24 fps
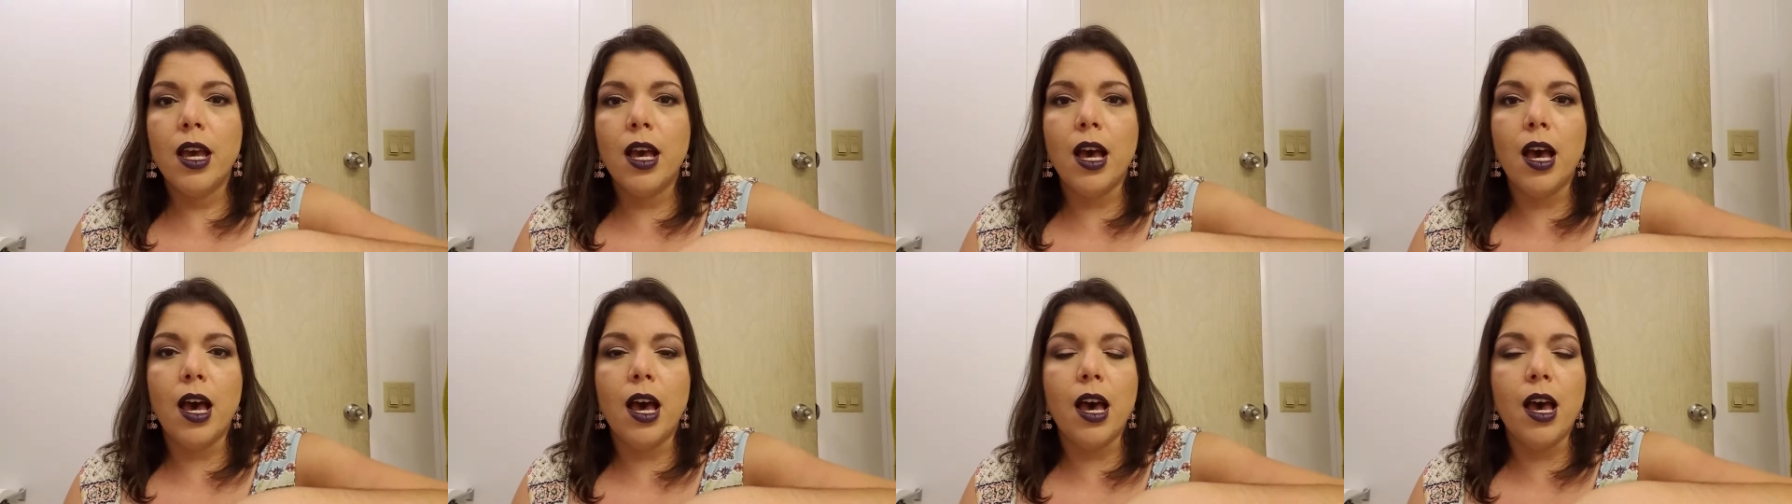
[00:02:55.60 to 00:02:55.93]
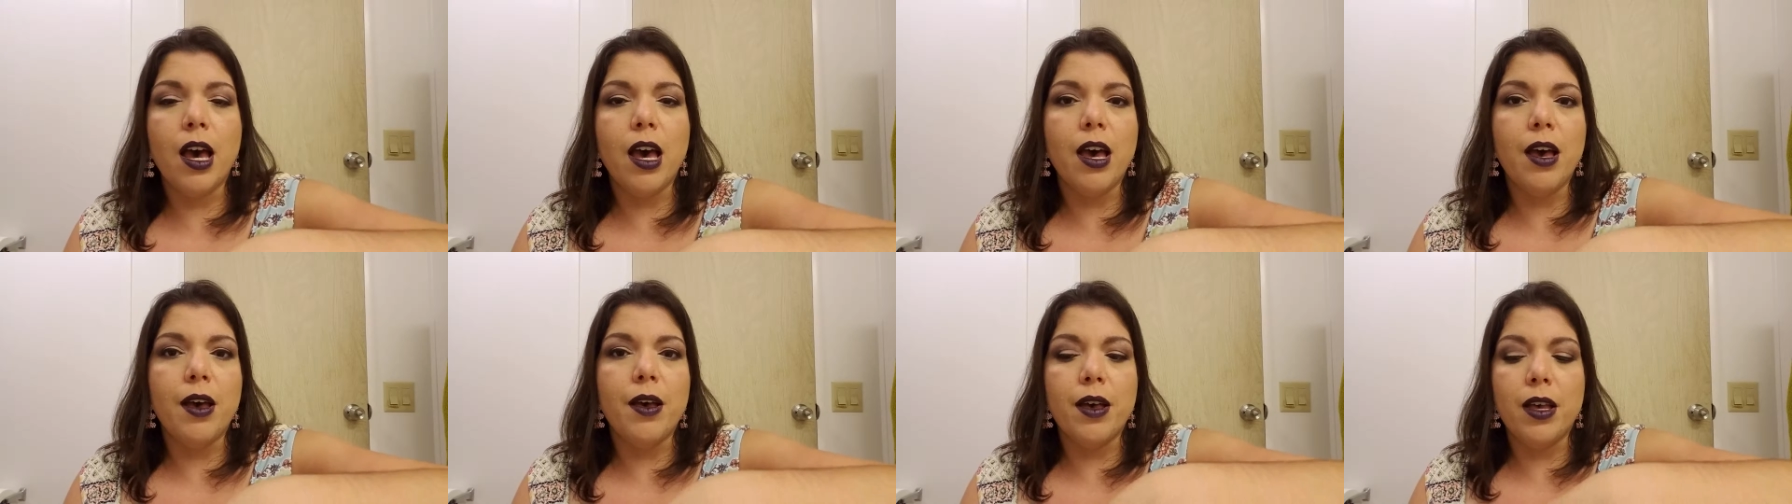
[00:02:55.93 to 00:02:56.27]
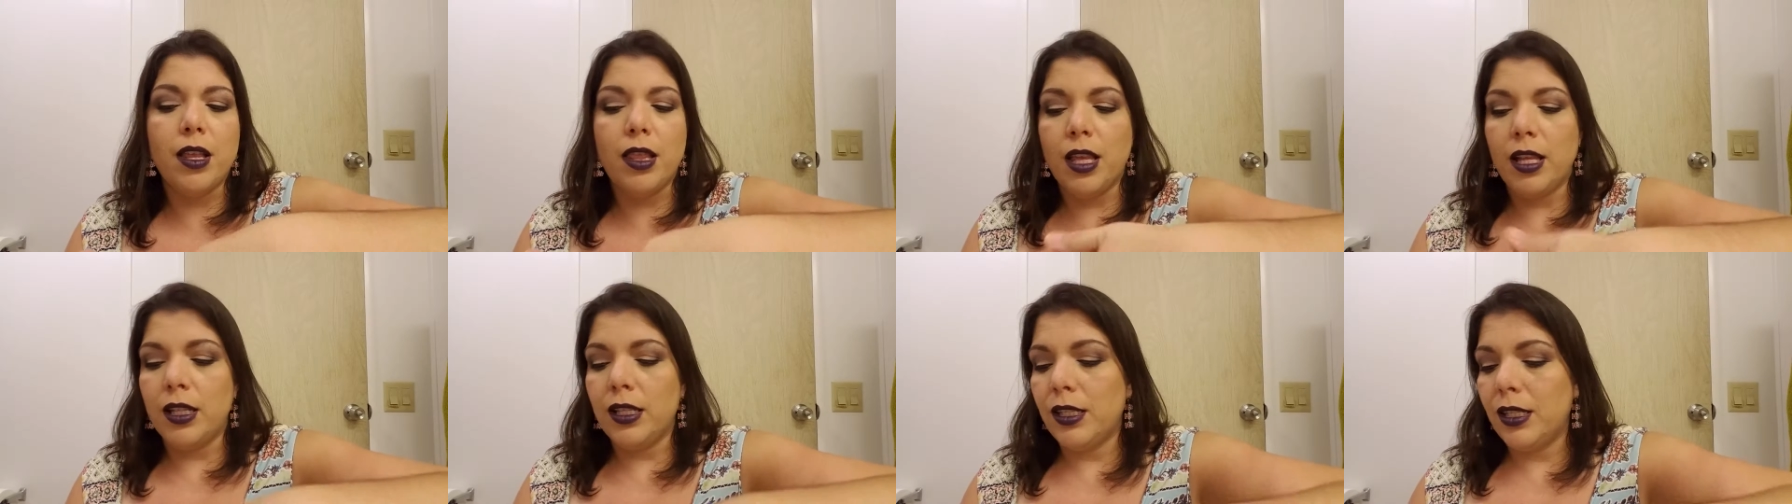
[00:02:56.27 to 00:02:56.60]
Uh,
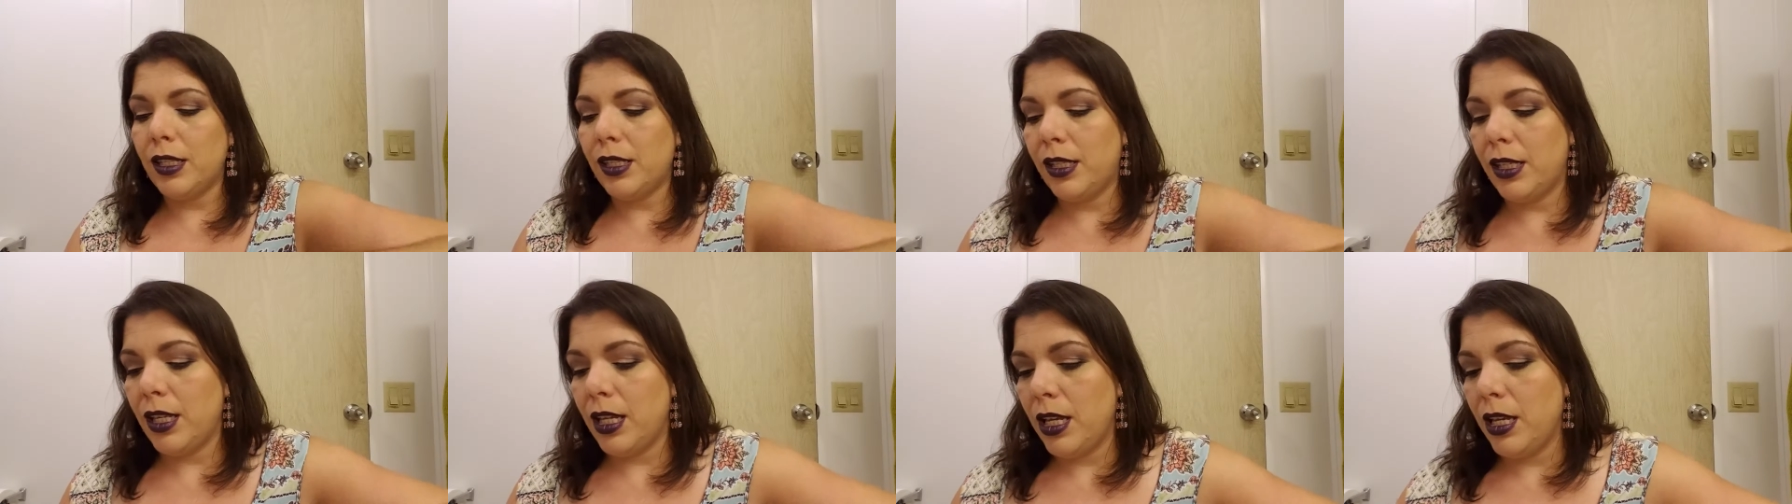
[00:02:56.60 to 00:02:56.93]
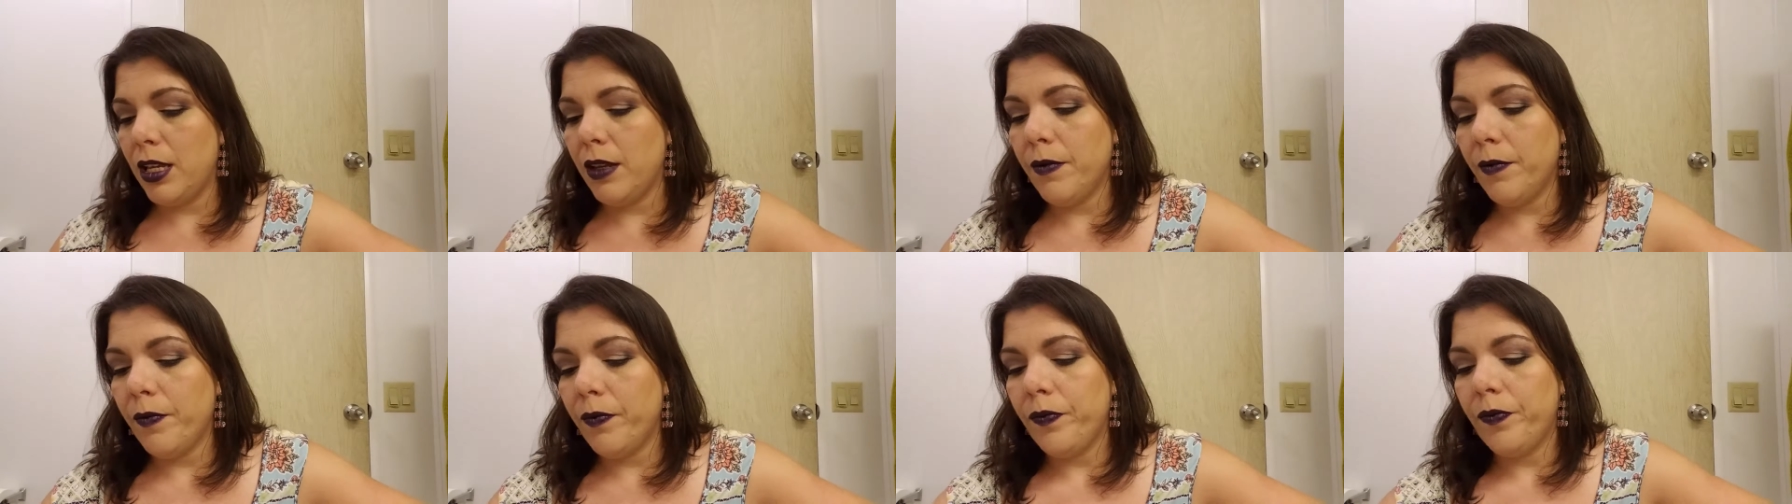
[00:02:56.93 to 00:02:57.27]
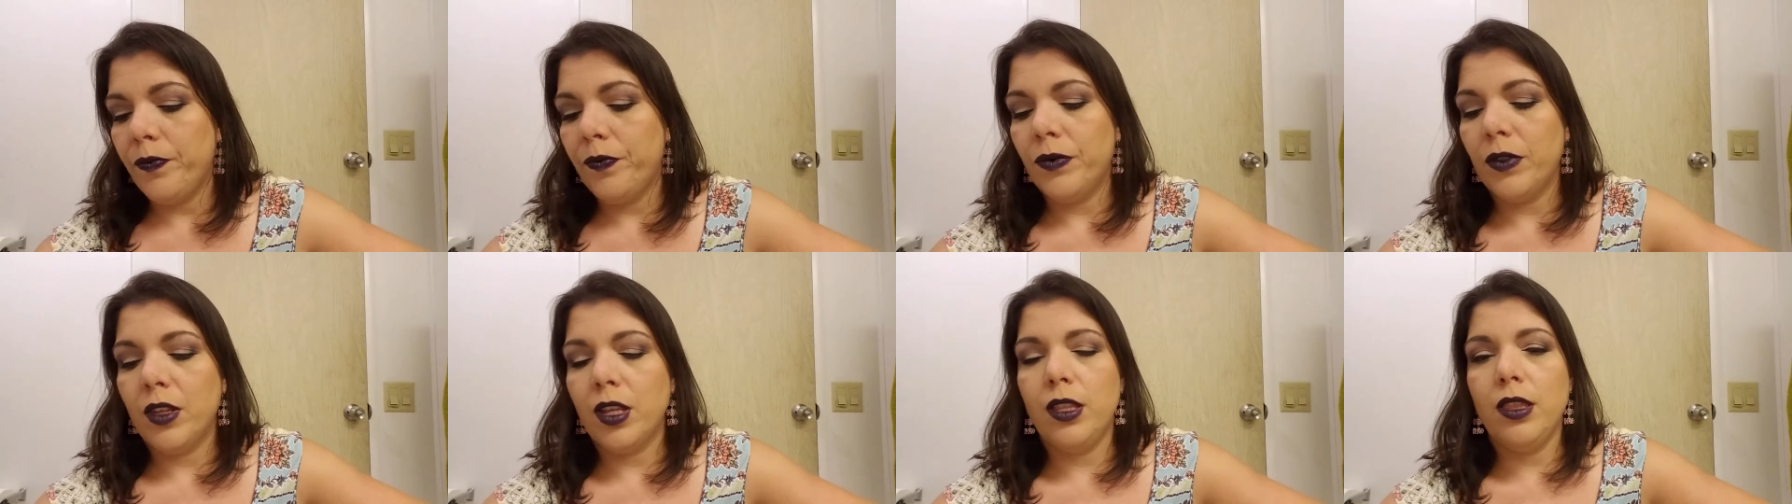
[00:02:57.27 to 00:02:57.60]
let's see.
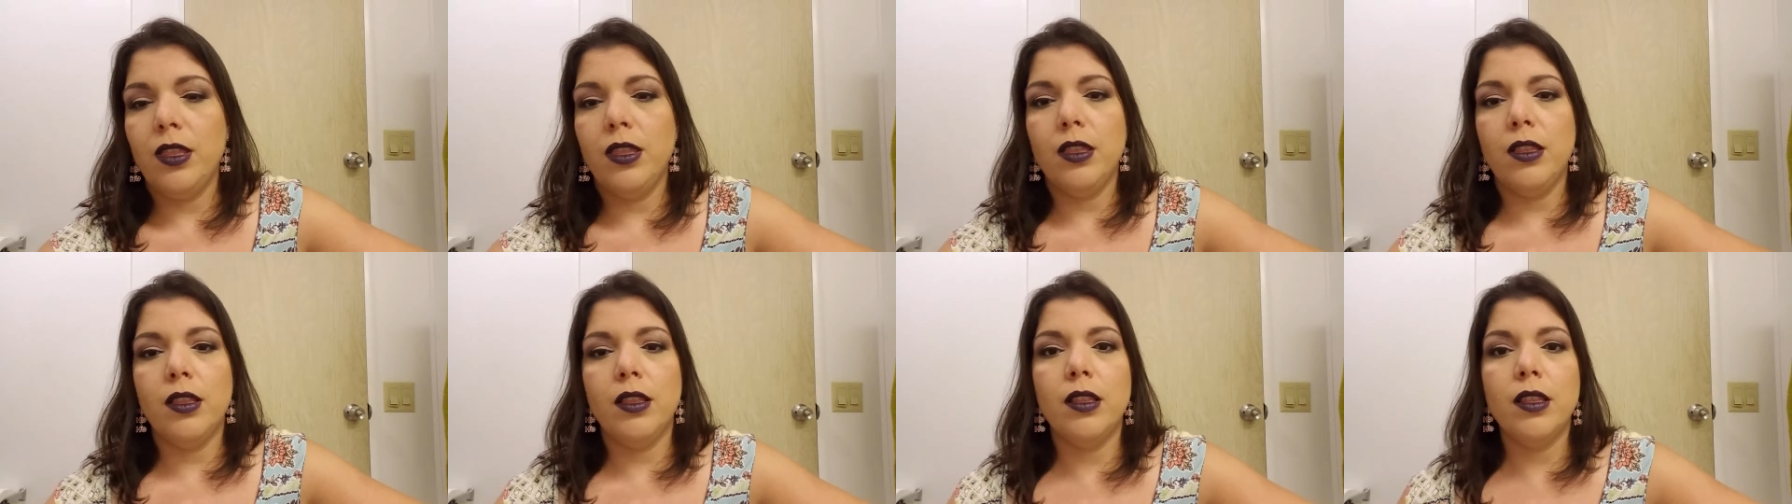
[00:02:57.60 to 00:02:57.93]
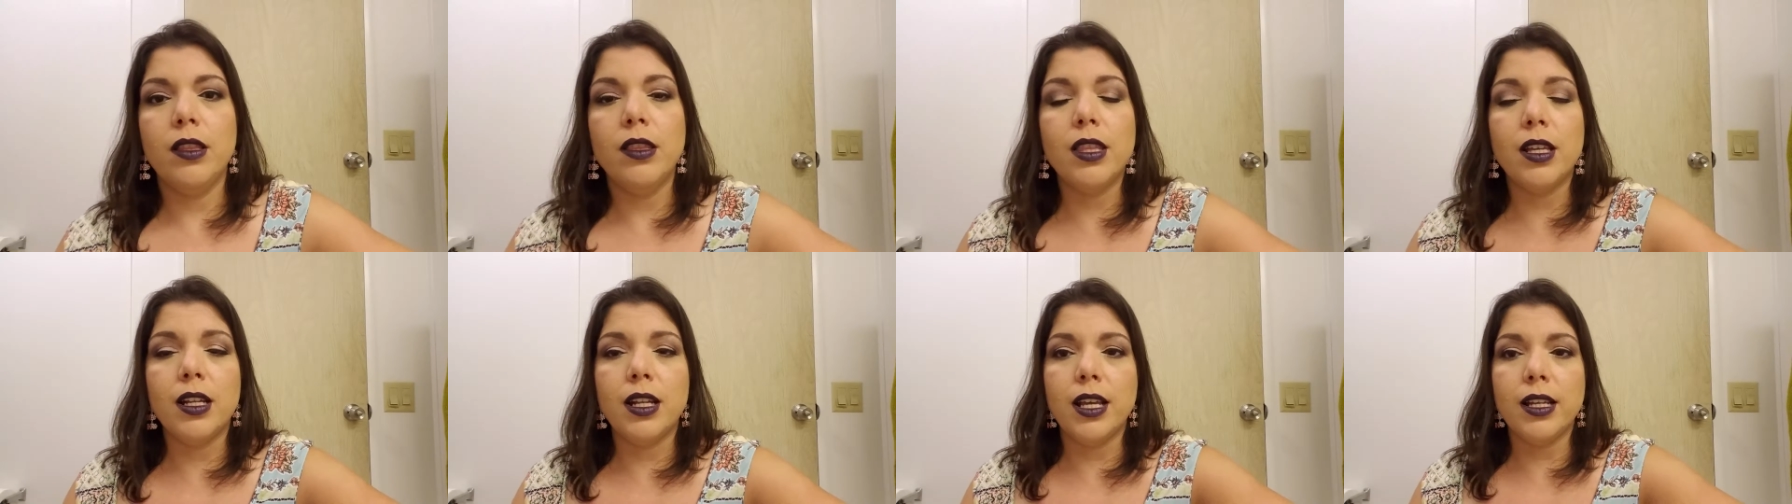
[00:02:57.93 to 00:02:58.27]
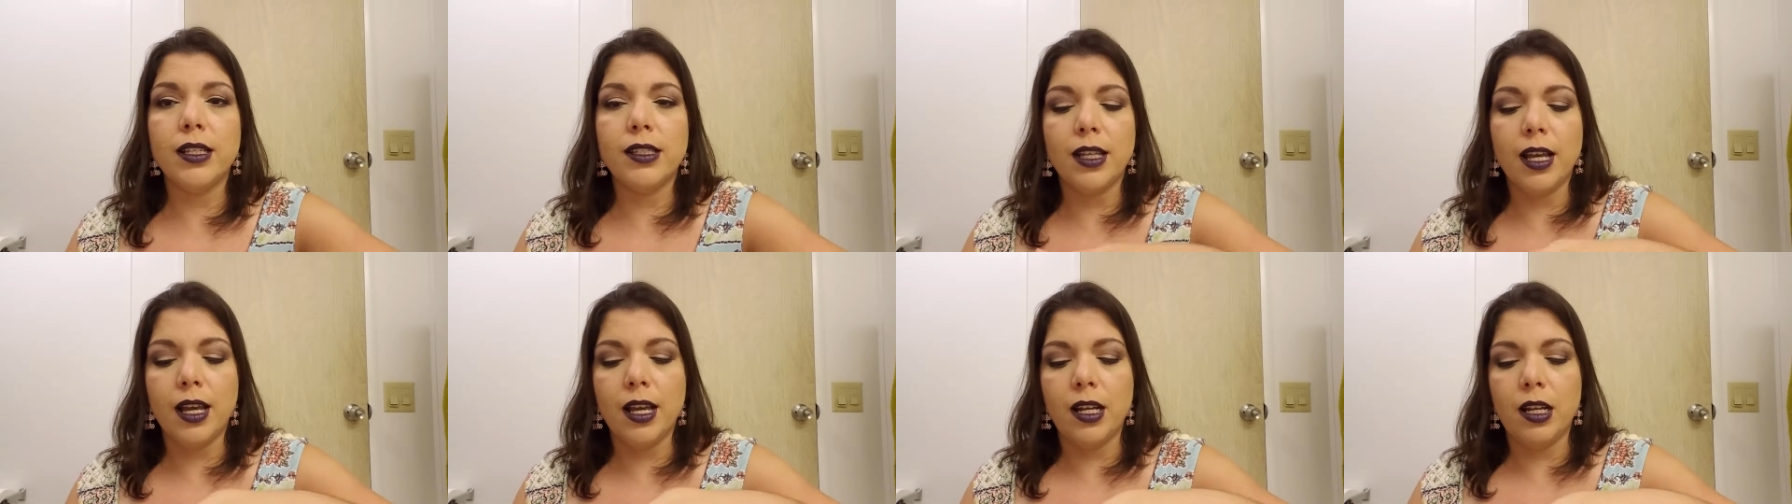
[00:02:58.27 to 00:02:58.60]
The
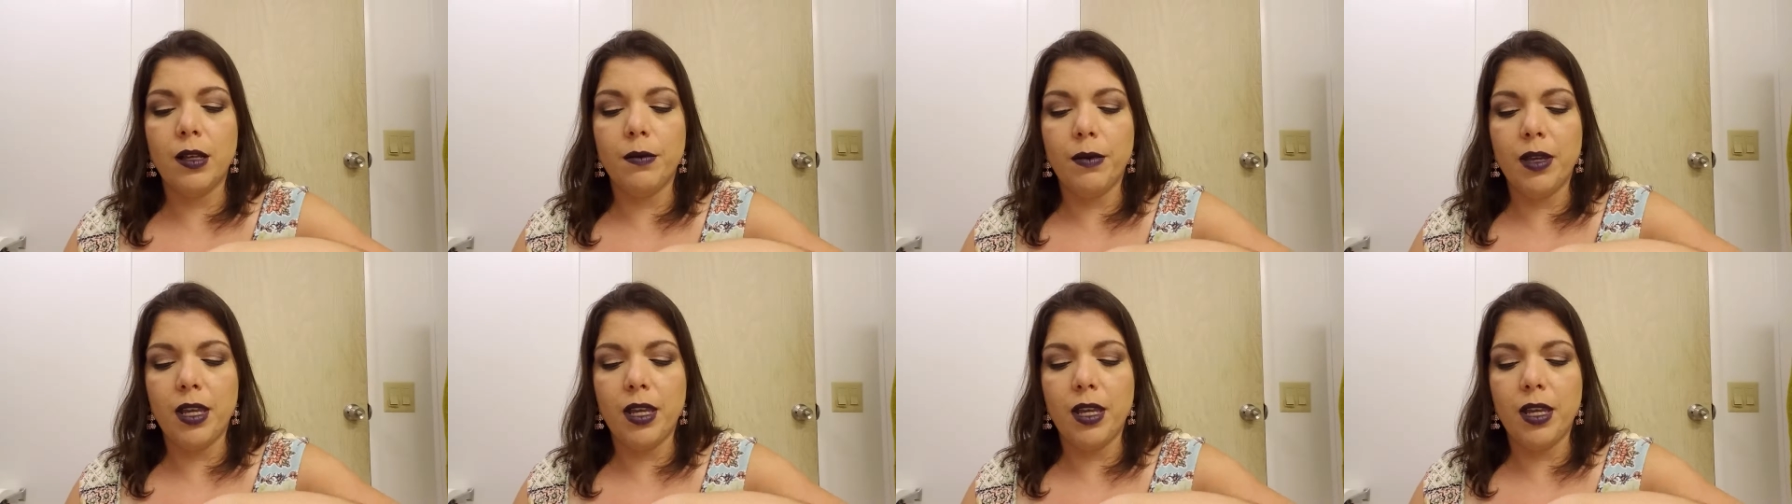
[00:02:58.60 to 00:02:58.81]
next item